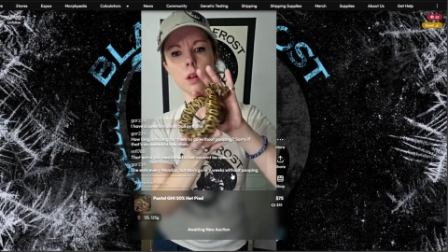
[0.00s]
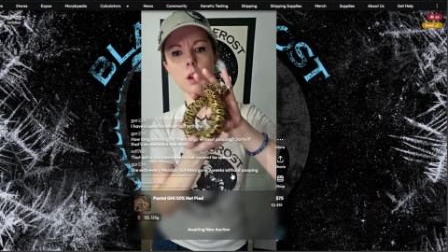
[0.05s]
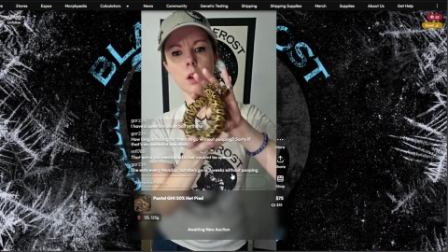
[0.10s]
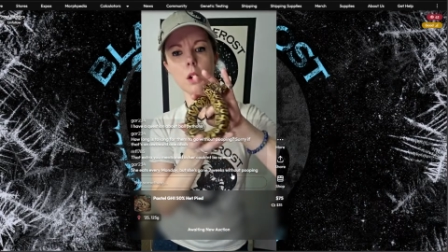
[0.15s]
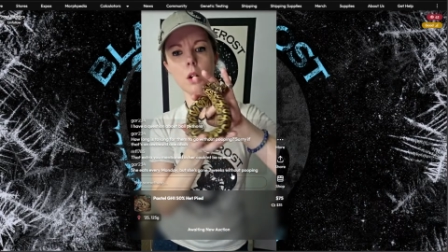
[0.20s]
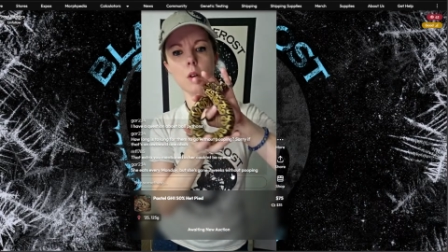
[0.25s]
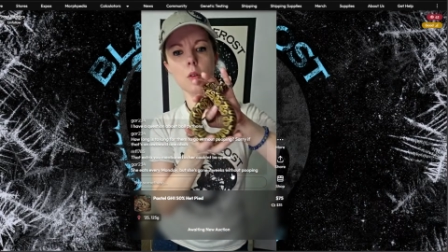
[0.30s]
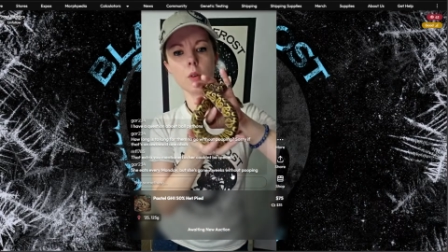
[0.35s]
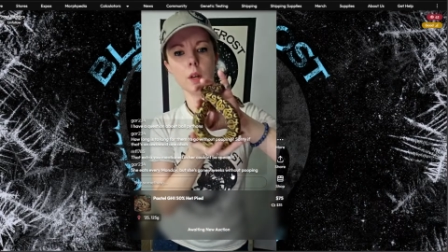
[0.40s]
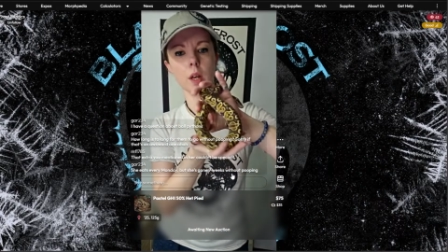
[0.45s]

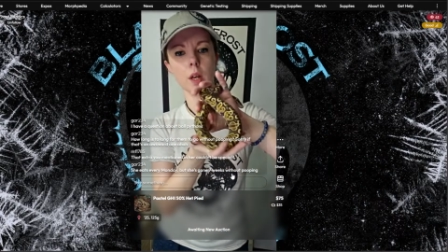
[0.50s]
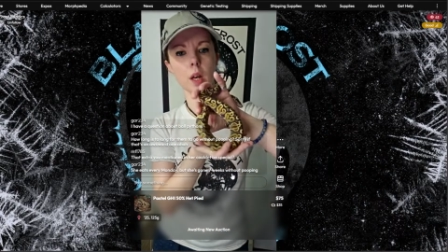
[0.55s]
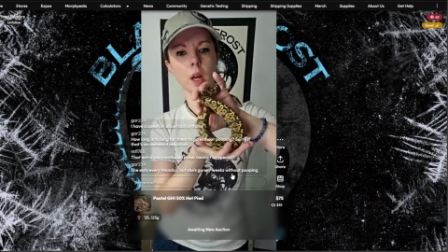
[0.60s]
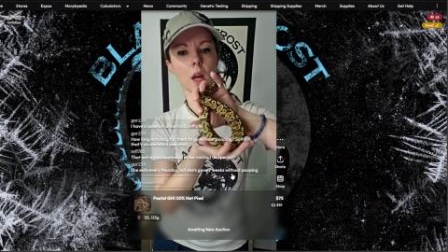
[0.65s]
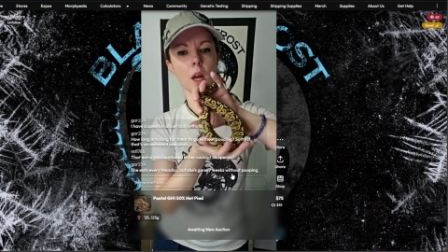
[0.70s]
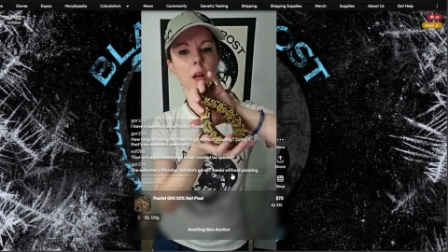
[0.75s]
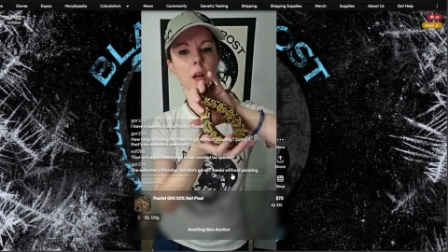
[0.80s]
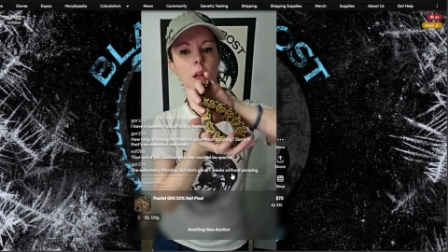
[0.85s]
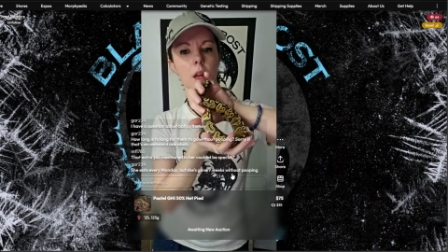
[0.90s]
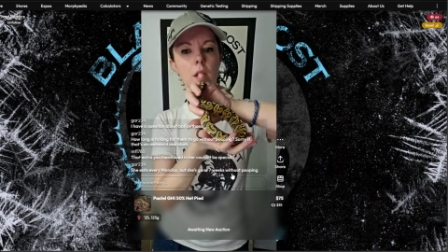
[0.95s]

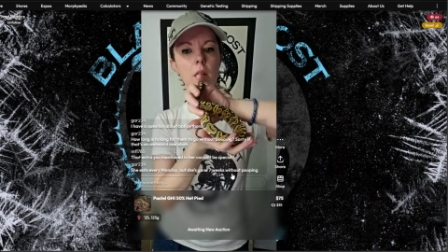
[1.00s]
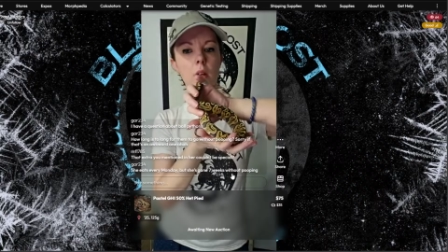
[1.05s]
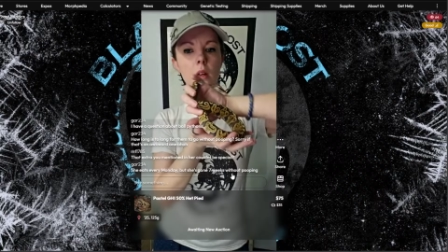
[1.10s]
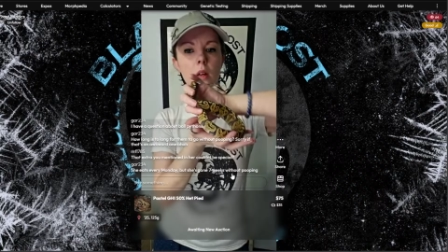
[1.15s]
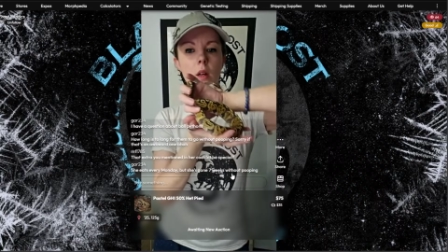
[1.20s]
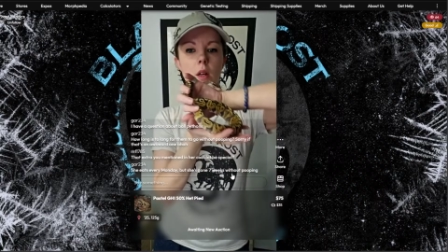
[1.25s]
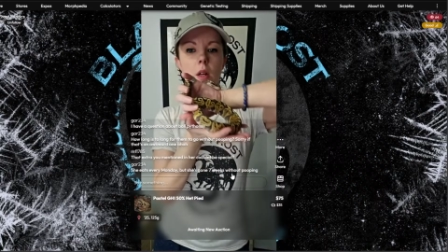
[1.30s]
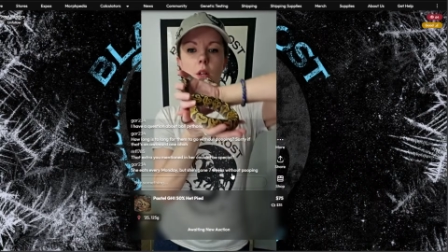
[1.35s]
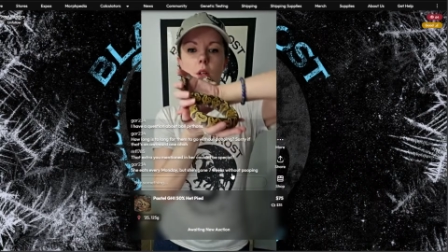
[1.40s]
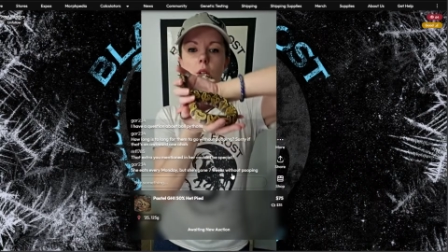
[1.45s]
Okay.
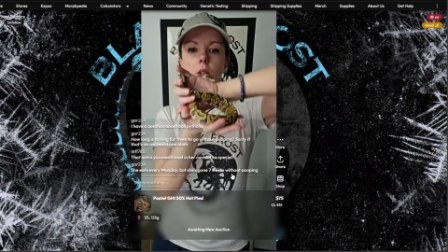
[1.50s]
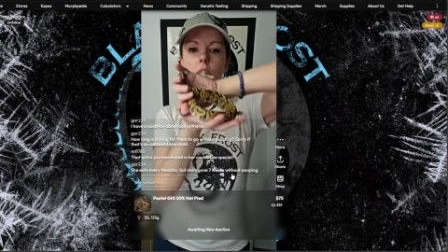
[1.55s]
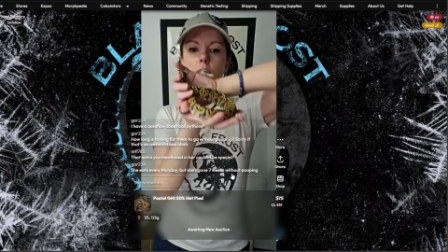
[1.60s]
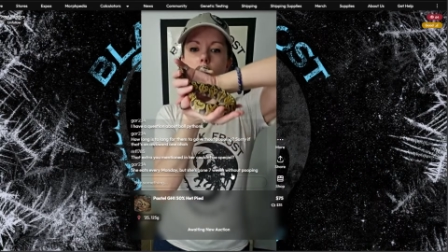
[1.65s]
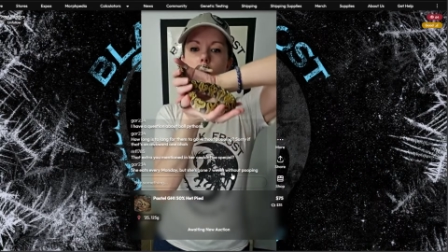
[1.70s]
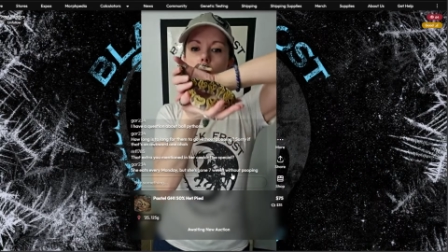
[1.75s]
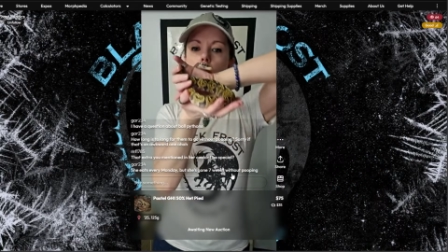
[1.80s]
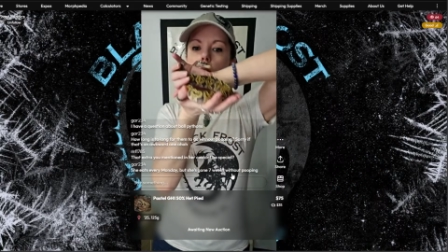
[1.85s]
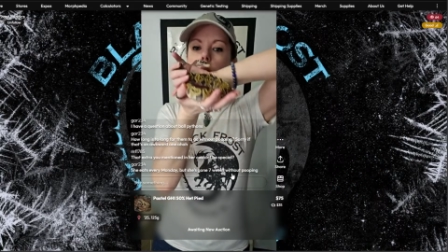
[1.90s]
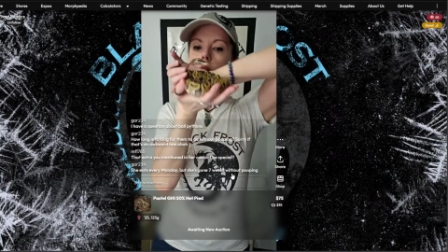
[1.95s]

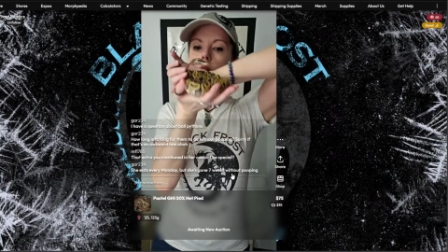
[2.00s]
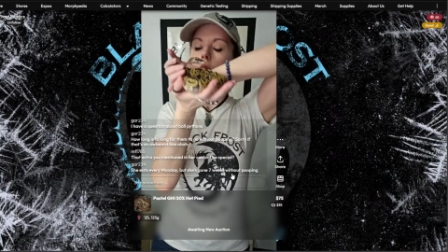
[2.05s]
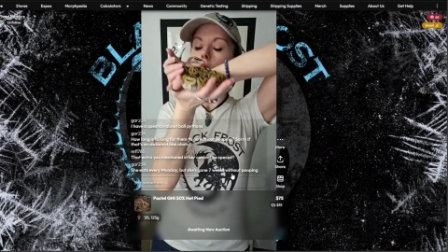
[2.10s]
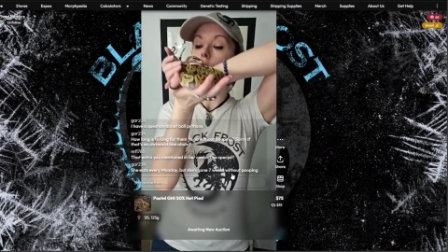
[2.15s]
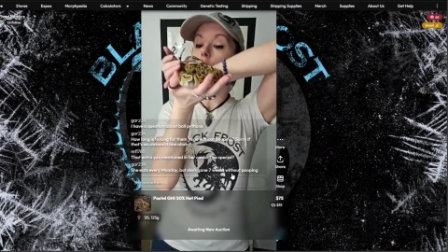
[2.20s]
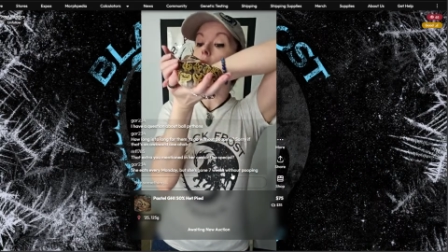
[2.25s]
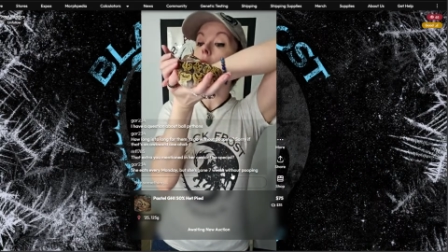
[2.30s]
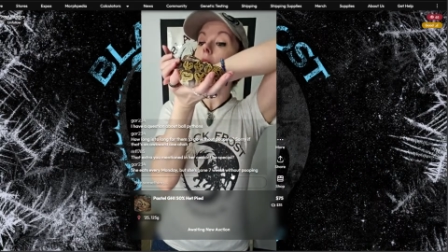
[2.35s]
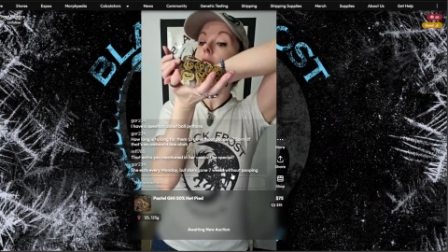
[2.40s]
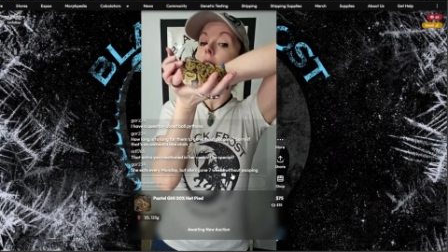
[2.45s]

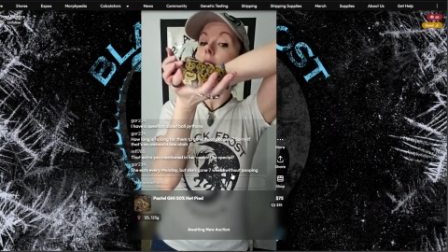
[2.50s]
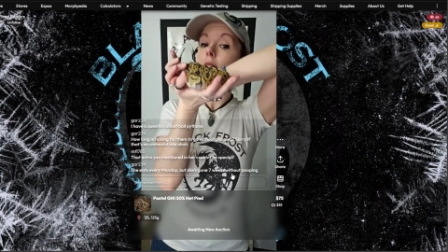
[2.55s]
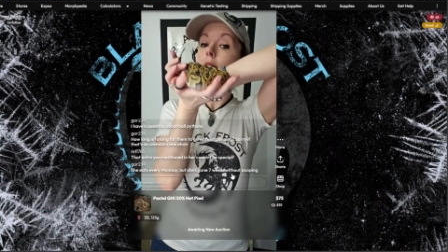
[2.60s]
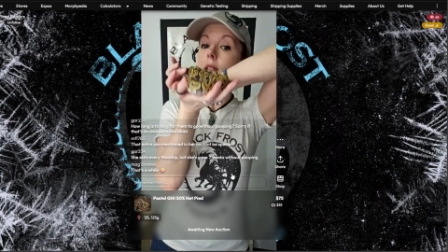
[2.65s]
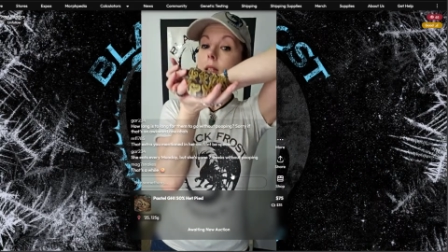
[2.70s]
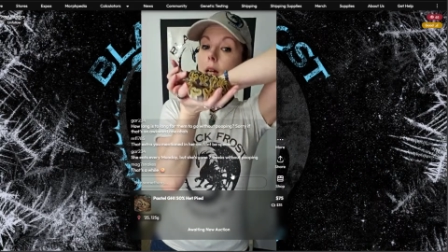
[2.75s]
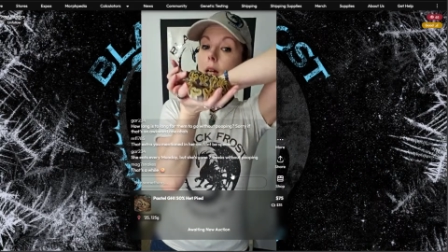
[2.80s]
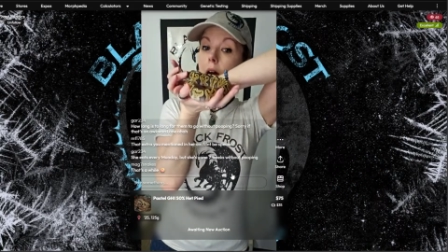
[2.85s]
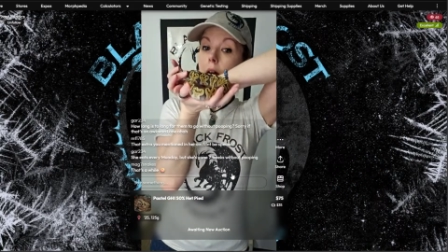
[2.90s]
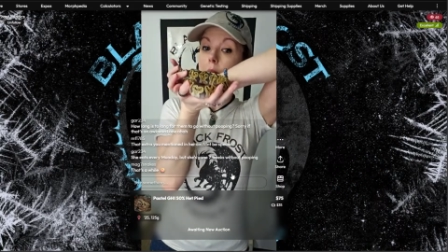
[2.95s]
Not this
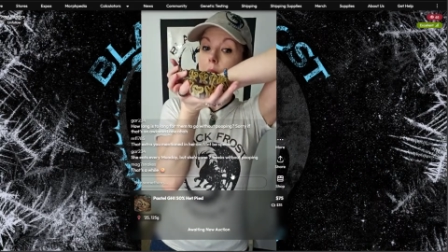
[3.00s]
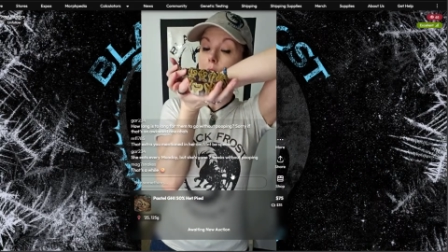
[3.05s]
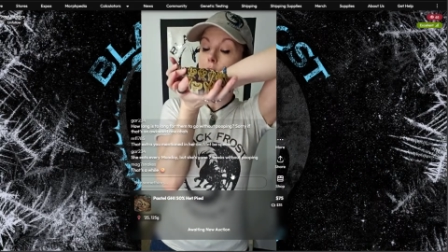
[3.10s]
time.